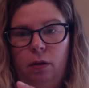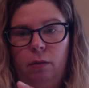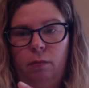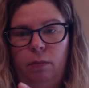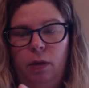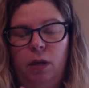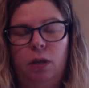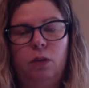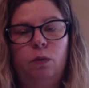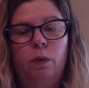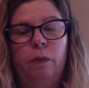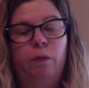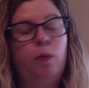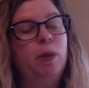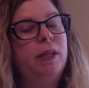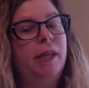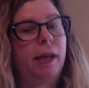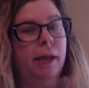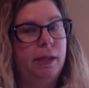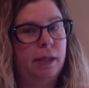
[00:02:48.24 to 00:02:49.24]
Because if we
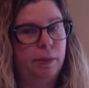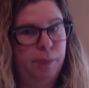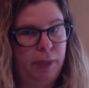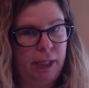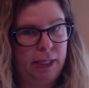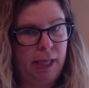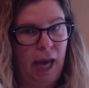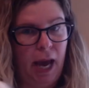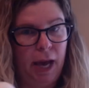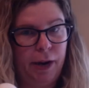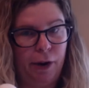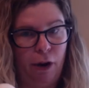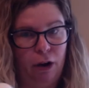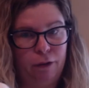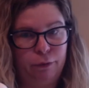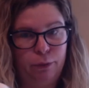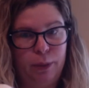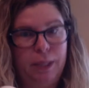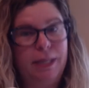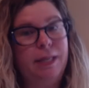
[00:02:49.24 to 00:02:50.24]
take somebody's head
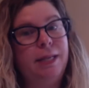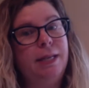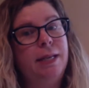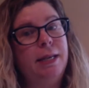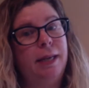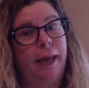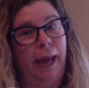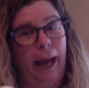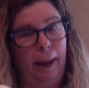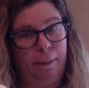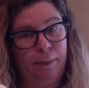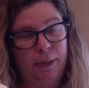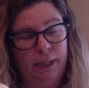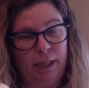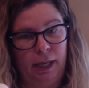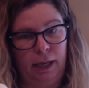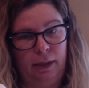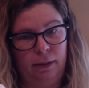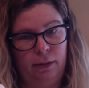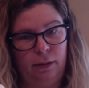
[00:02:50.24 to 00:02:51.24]
off, we
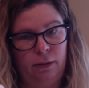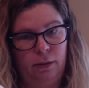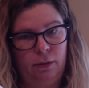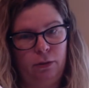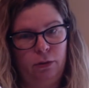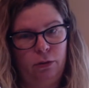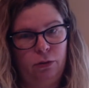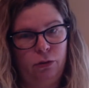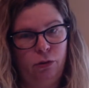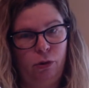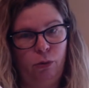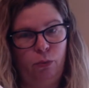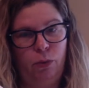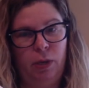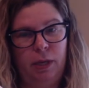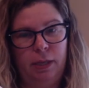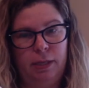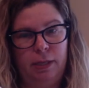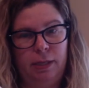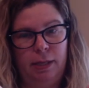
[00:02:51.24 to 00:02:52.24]
decapitate. So
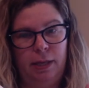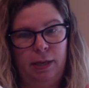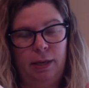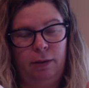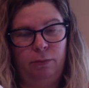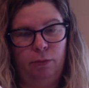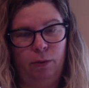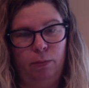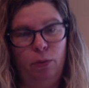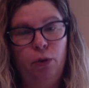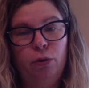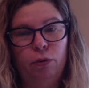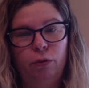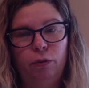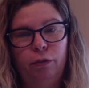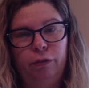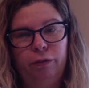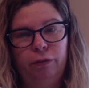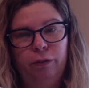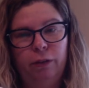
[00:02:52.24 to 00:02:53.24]
we
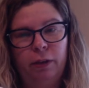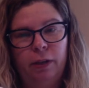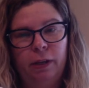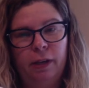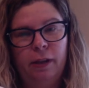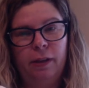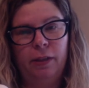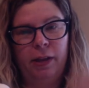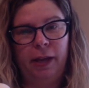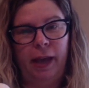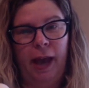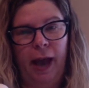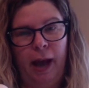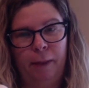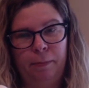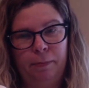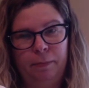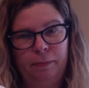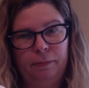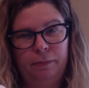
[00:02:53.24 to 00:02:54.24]
remove the
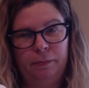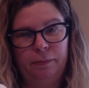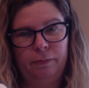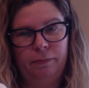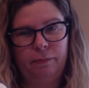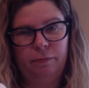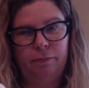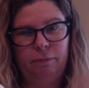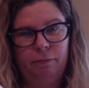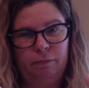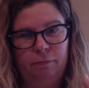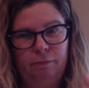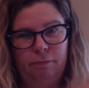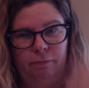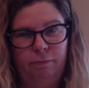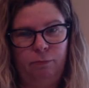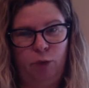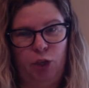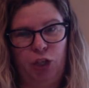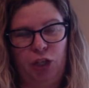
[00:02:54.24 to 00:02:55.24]
cap,
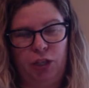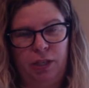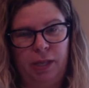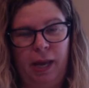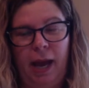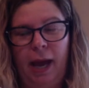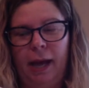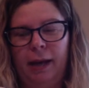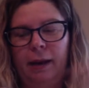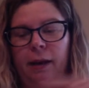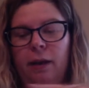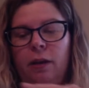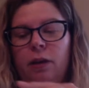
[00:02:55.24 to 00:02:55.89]
which is the head.